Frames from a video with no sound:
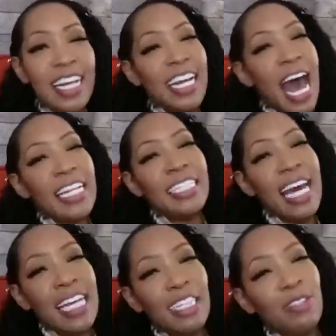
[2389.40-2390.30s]
Guys,
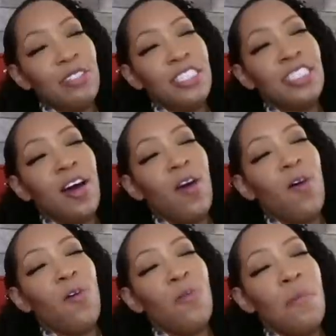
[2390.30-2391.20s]
thank you
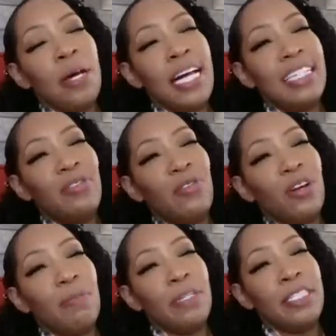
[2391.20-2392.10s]
so much
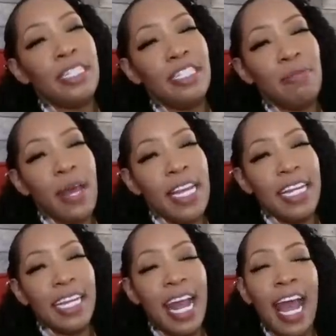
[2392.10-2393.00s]
for
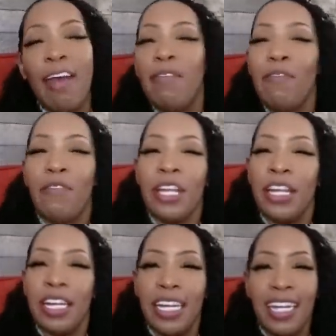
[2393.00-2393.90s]
participating and having
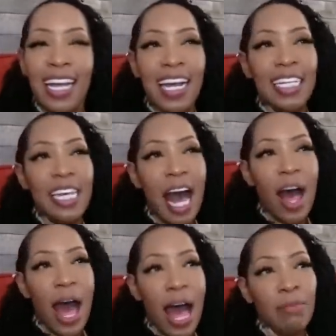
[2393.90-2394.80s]
fun.
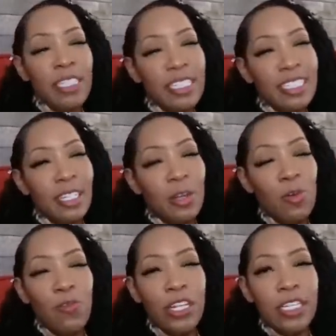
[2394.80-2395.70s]
Y'all, I'm just a
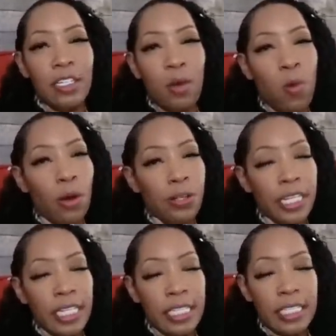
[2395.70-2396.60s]
goofy little
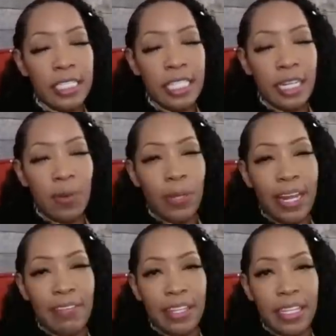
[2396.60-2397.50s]
quirky little chick or
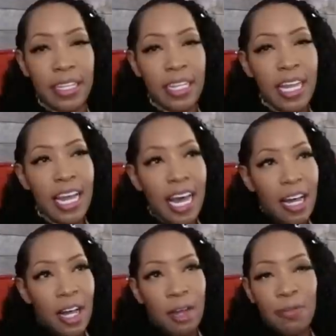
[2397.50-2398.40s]
whatever.
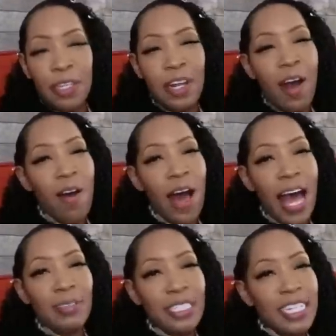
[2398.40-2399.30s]
Um, you know,
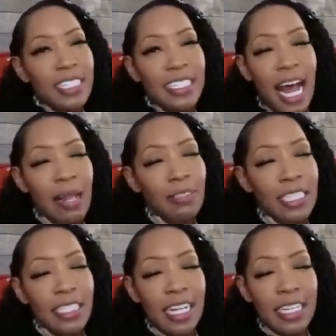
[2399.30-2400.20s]
I'm just, I'm
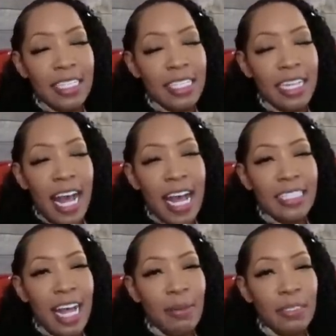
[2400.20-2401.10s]
just honestly
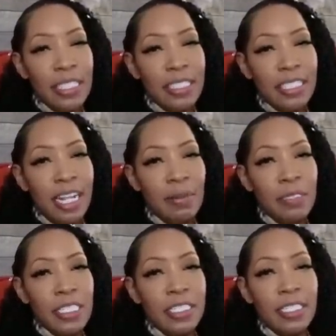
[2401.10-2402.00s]
guys, I'm just, I'm
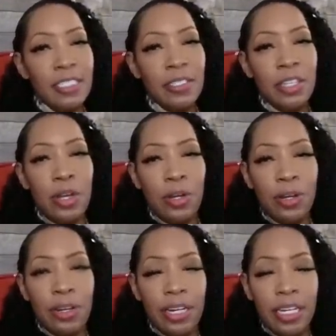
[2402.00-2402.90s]
just a little
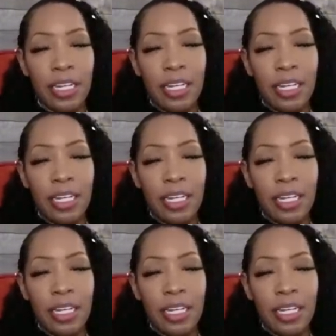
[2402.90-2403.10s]
nerd